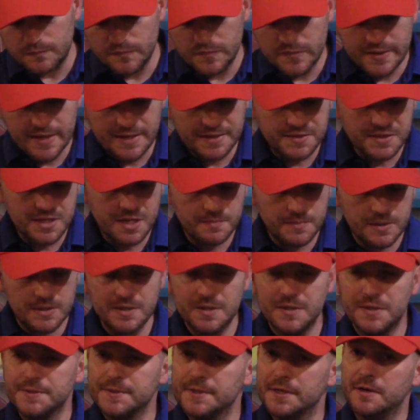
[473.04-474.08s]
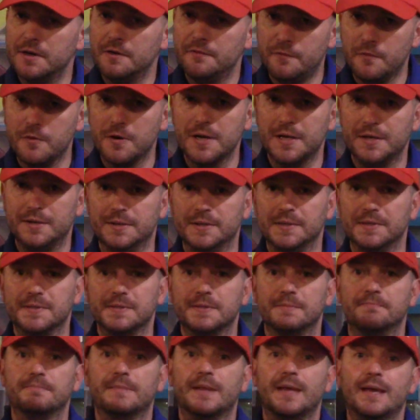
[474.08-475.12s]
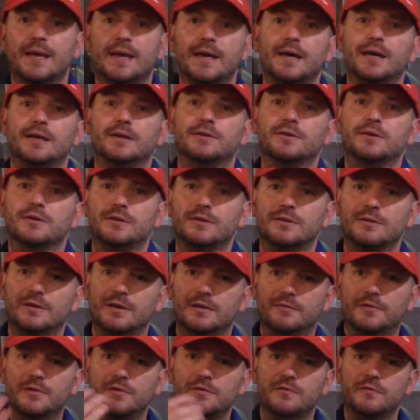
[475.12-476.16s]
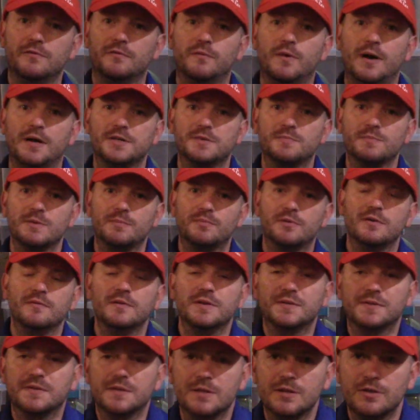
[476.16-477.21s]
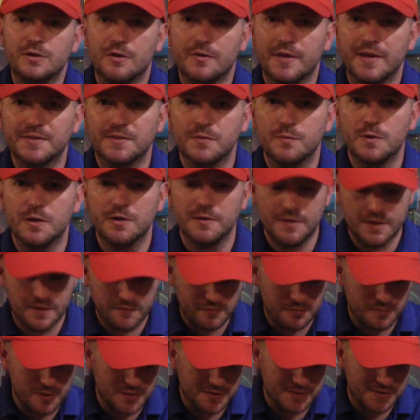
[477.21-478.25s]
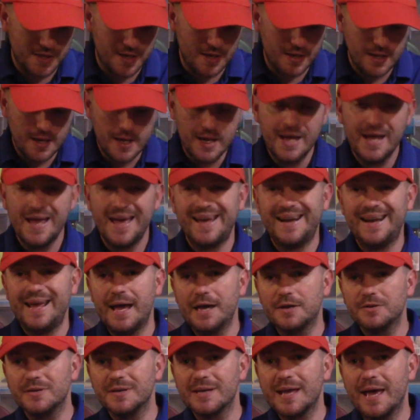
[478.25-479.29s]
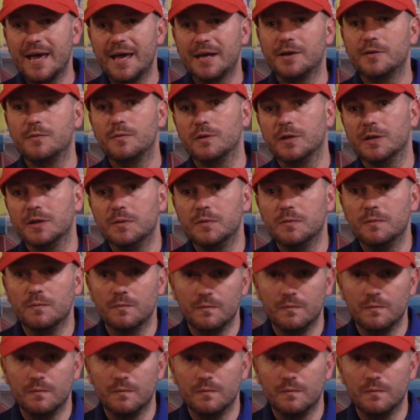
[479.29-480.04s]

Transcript: next up is a forehand disc, and if you've watched me previously, you know that's a weird thing for me to say, and it actually got added really